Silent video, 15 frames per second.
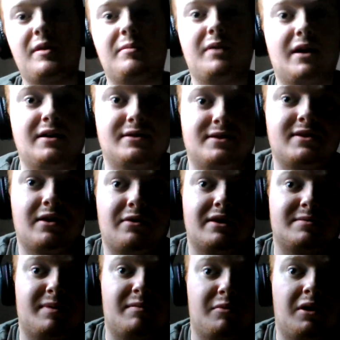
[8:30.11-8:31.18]
the blinds so
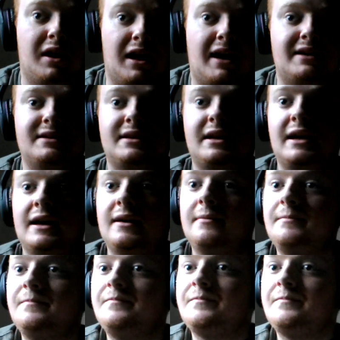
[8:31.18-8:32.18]
there's a bit more light in here,